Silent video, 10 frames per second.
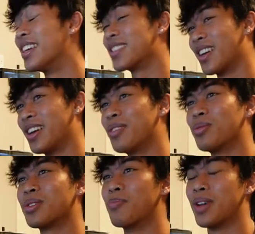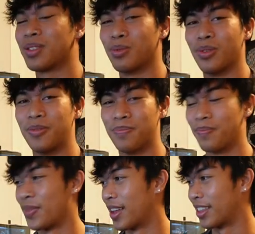the anxiety was the best one,
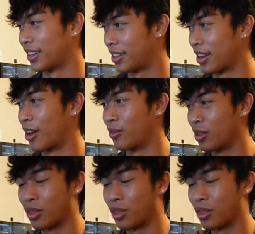I think, out of the